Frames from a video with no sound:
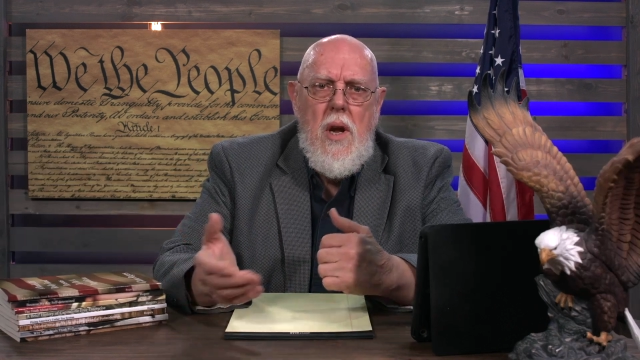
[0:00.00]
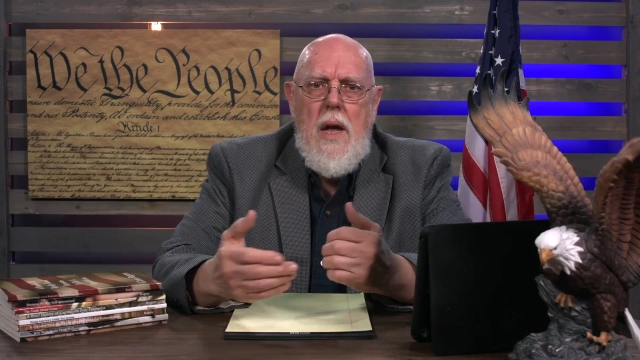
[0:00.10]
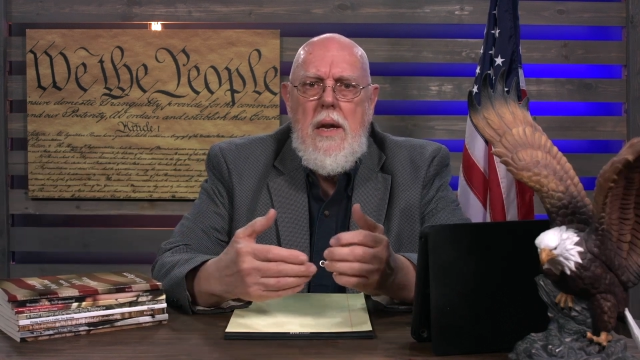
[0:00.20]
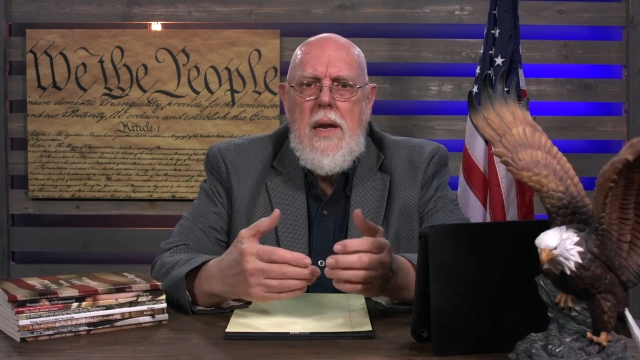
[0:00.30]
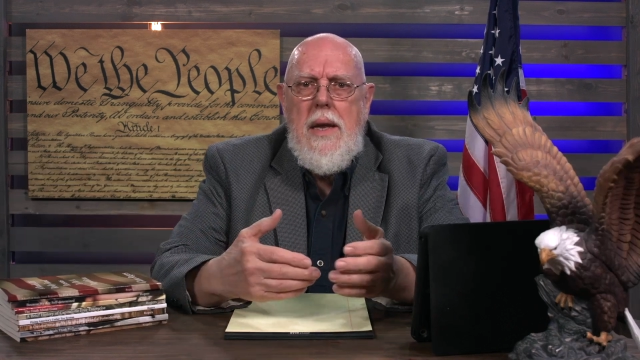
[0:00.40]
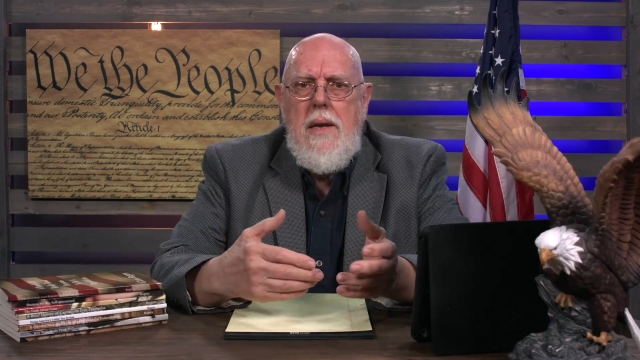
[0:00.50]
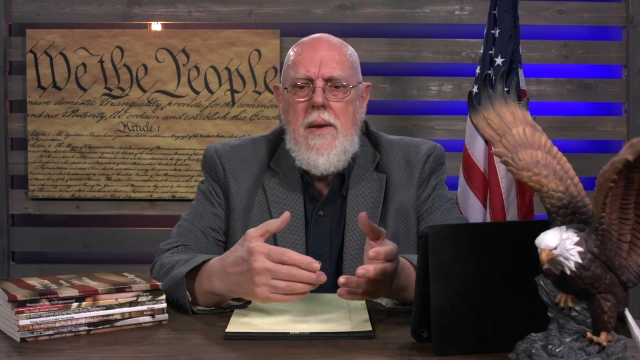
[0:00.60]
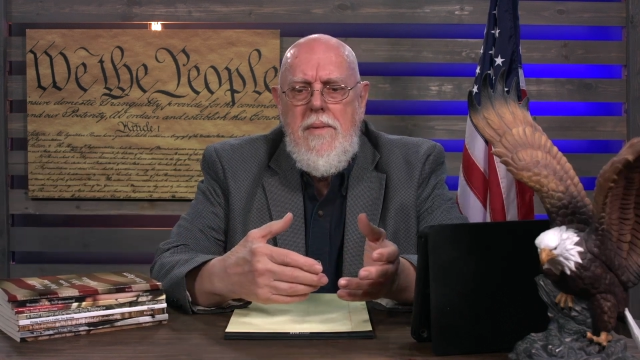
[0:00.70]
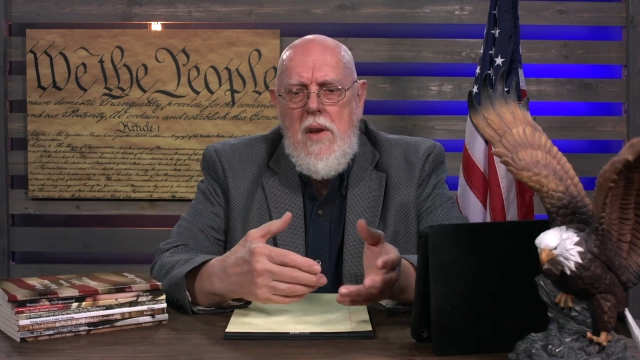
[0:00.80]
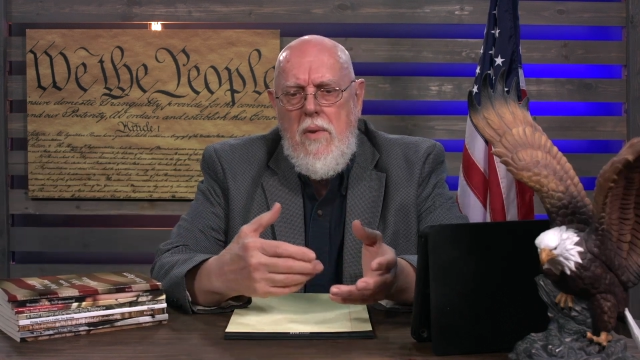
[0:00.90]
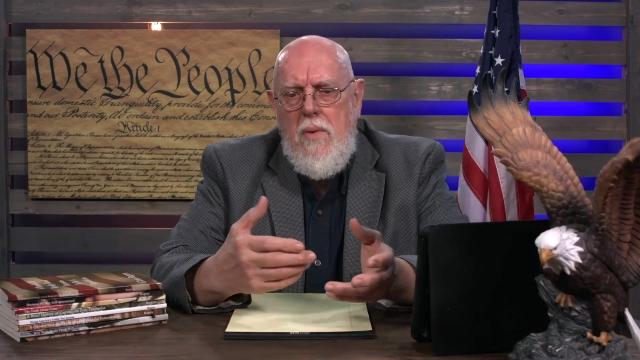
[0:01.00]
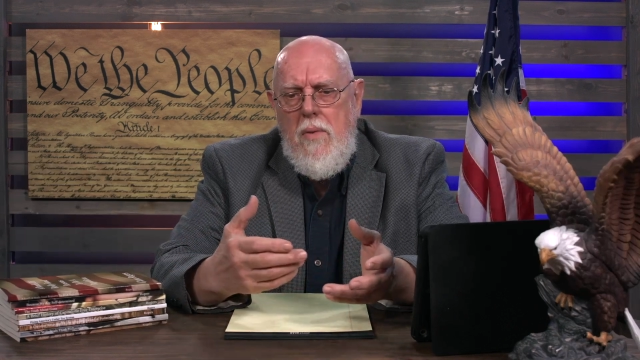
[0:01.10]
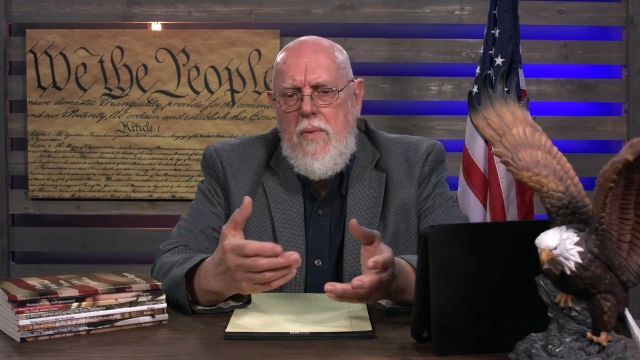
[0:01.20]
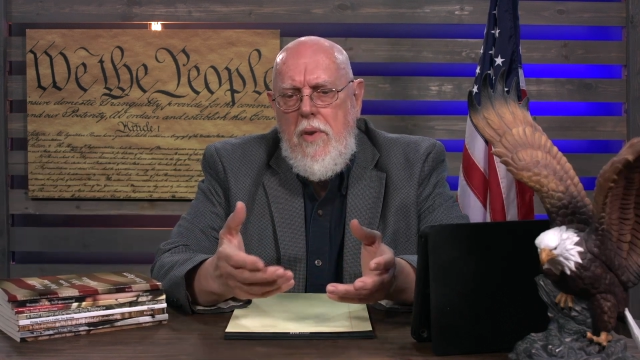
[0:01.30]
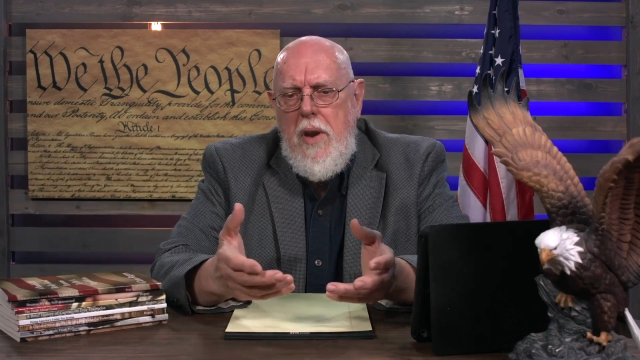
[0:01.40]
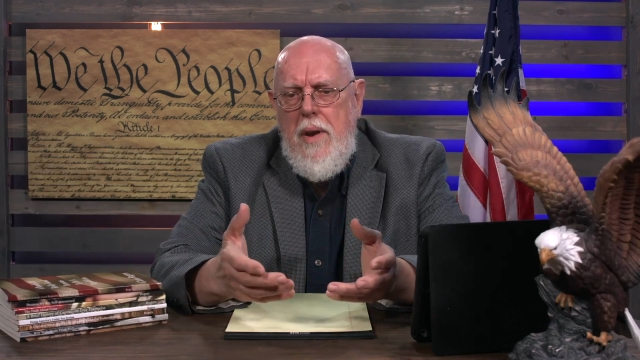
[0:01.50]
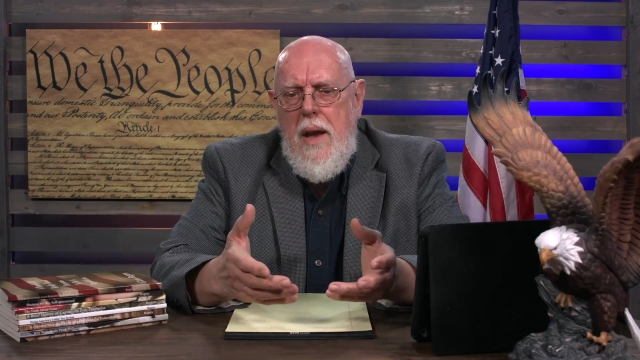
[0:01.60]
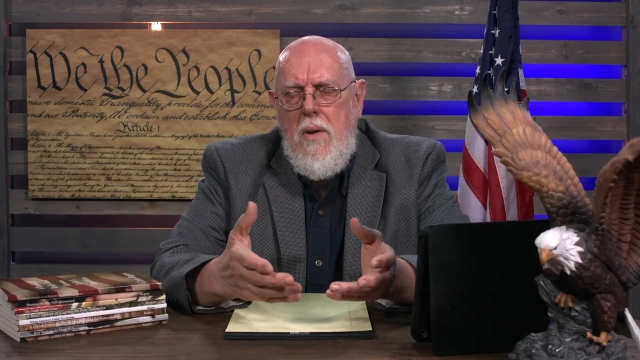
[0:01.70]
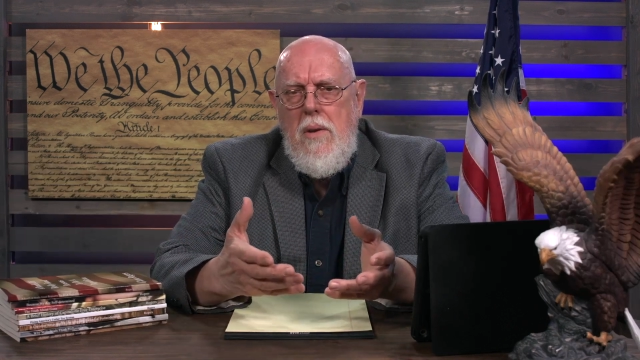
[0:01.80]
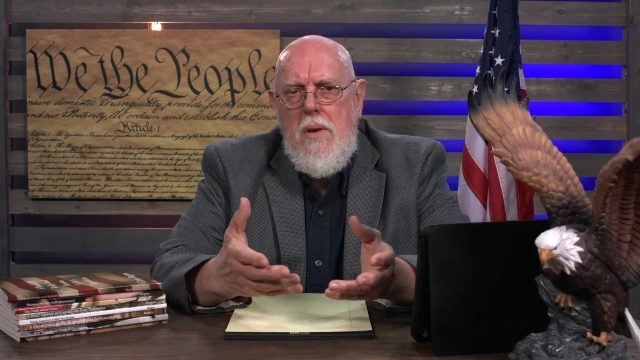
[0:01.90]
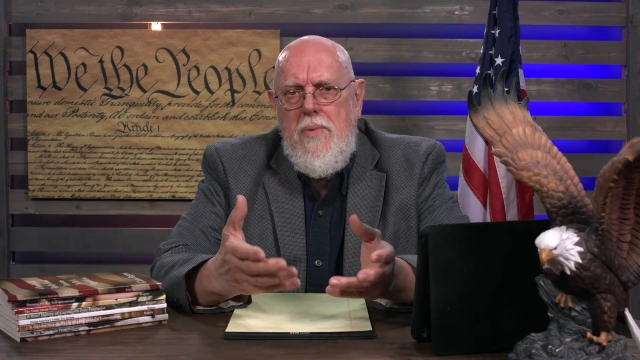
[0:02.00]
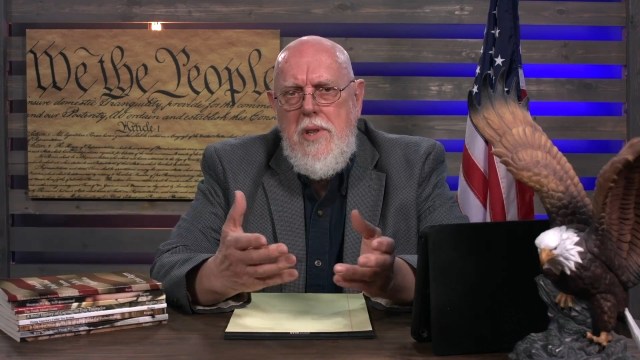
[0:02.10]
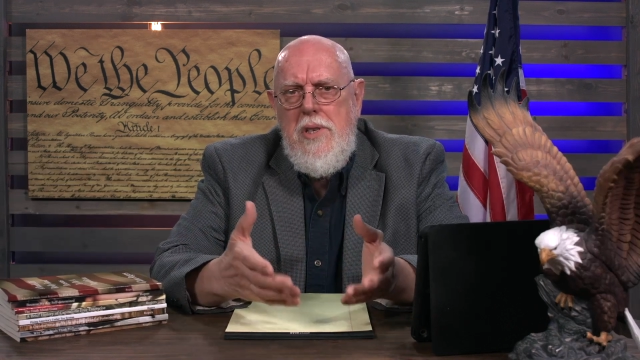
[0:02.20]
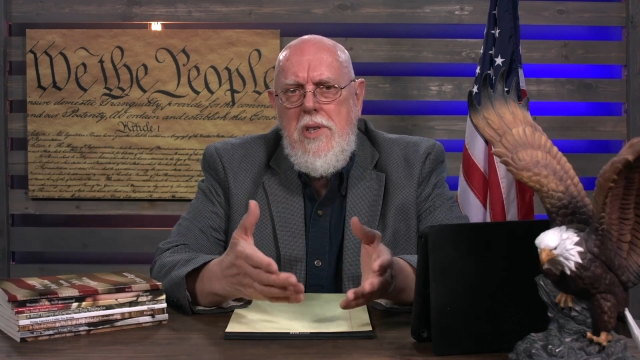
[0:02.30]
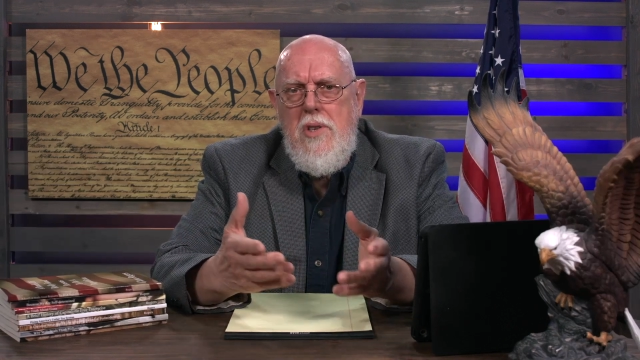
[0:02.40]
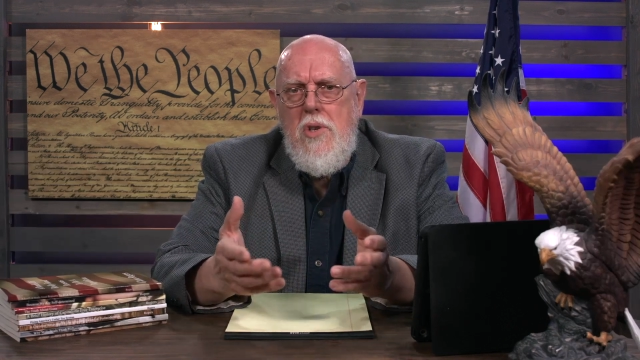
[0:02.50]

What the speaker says: and figure out if this is a